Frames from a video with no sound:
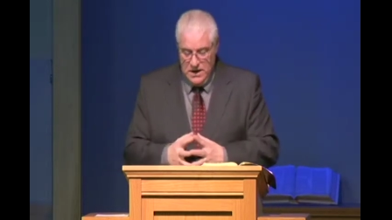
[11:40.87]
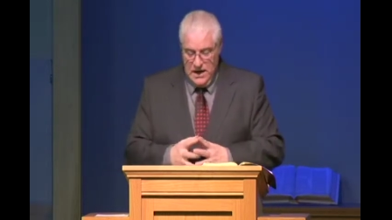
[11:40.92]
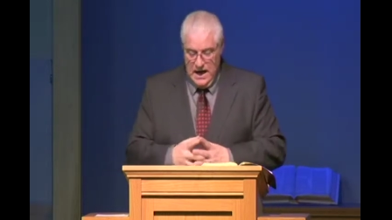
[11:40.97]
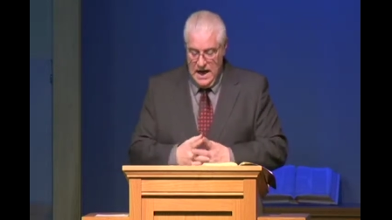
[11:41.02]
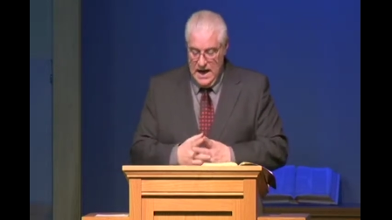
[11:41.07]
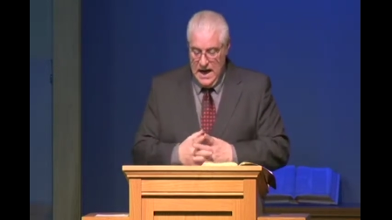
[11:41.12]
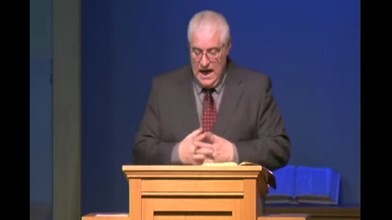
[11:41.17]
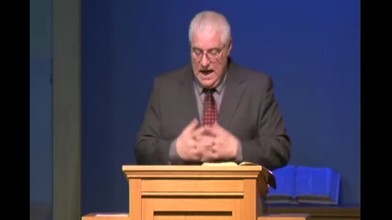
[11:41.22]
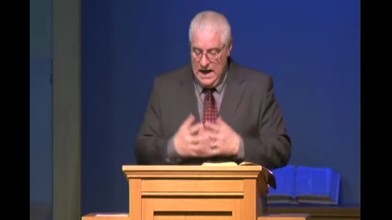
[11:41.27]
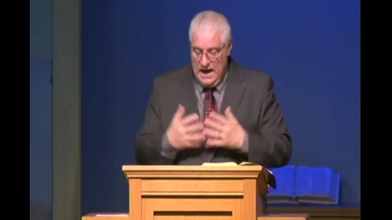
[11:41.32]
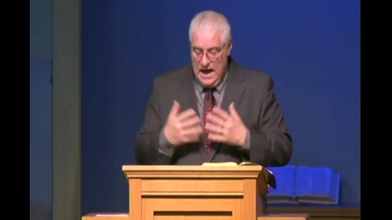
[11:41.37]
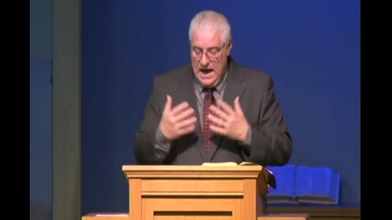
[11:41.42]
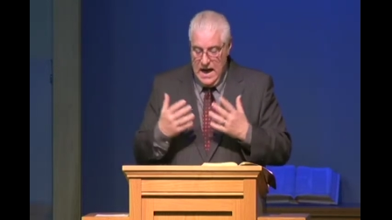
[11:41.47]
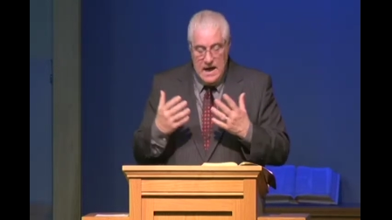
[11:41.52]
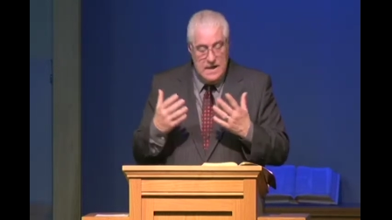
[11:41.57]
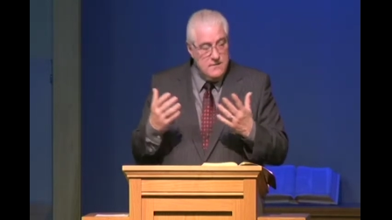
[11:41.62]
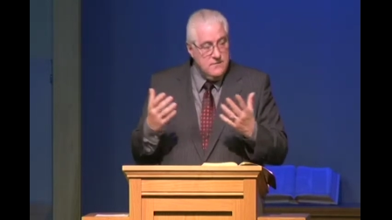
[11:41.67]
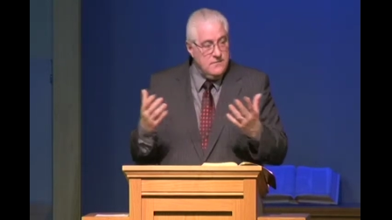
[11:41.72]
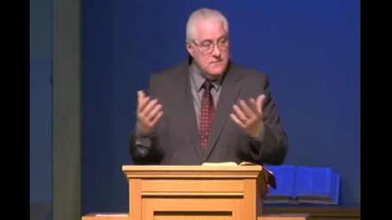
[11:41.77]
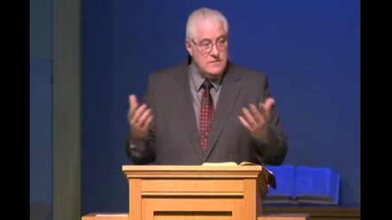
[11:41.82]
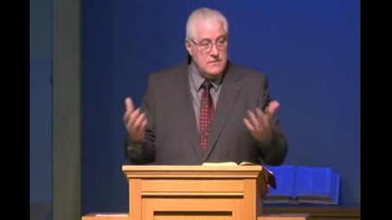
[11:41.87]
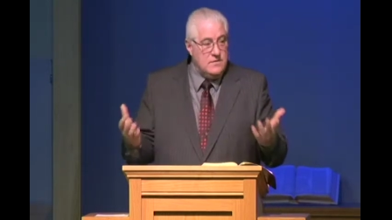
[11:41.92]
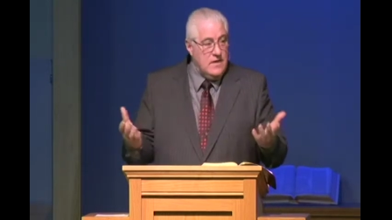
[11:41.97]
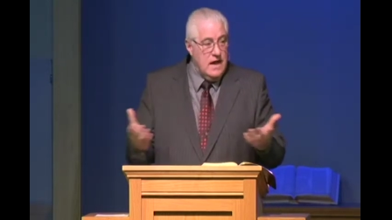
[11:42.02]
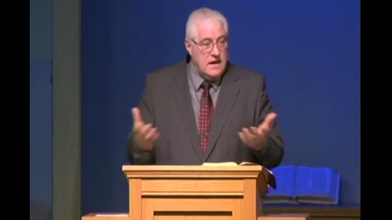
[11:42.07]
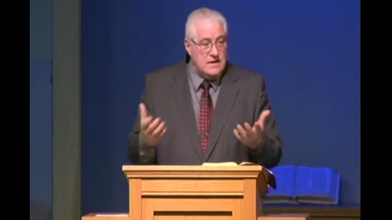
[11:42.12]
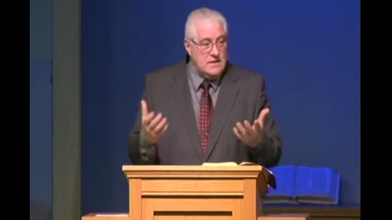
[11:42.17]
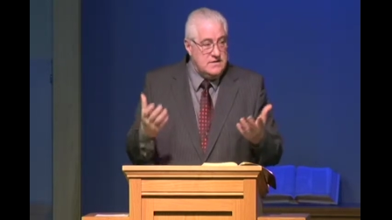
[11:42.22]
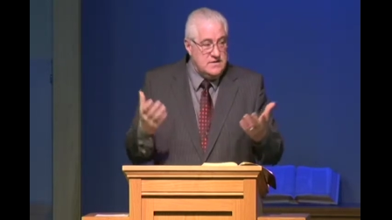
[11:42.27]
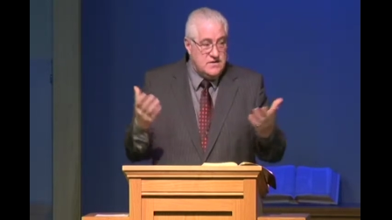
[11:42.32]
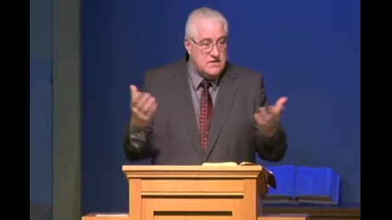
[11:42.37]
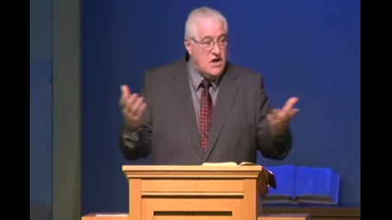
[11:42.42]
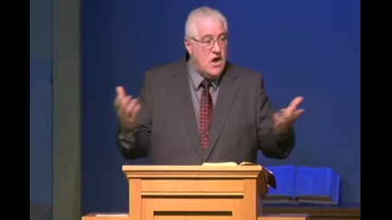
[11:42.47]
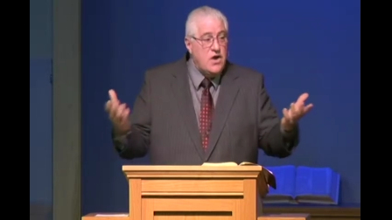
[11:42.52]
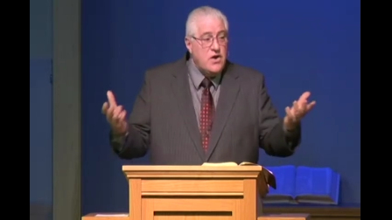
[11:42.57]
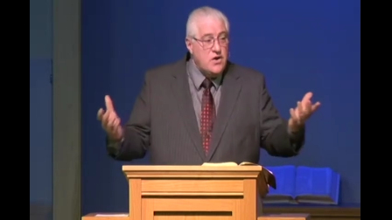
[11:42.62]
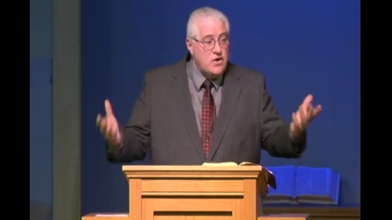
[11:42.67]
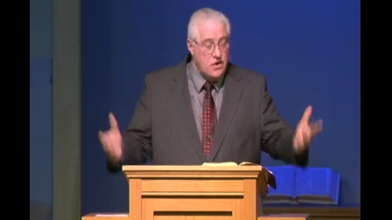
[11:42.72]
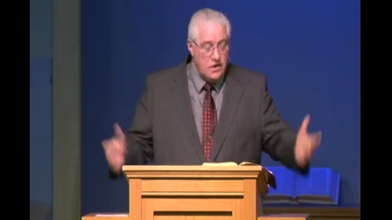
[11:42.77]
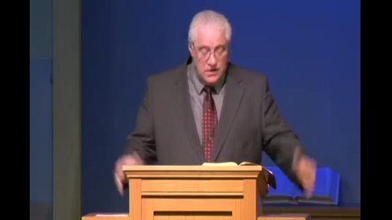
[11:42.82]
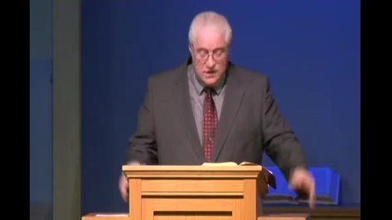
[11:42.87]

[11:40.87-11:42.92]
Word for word: I, I, I, I stutter.